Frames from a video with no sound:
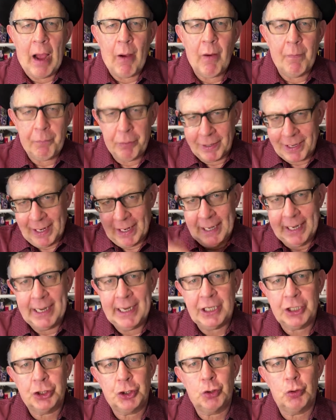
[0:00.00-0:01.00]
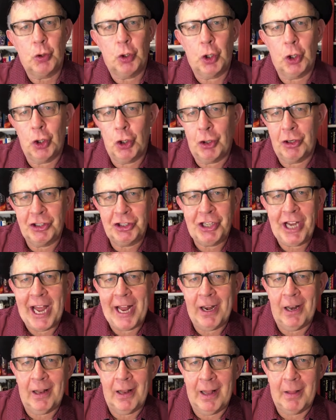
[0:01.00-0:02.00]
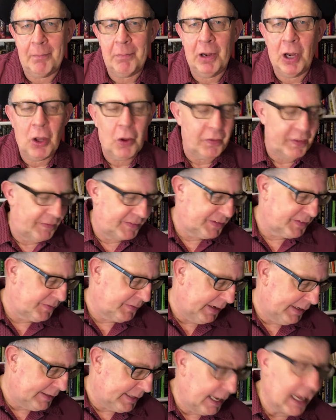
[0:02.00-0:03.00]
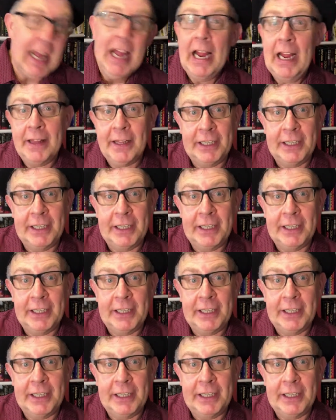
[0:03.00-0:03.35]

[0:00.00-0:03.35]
I'll put a link to her channel below this in